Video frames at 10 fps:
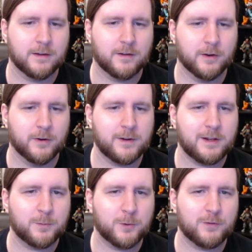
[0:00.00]
You don't
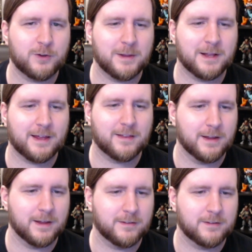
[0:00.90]
need to prove it to me like
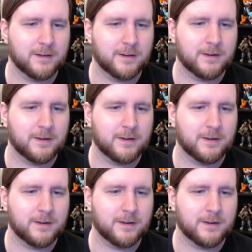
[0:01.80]
this.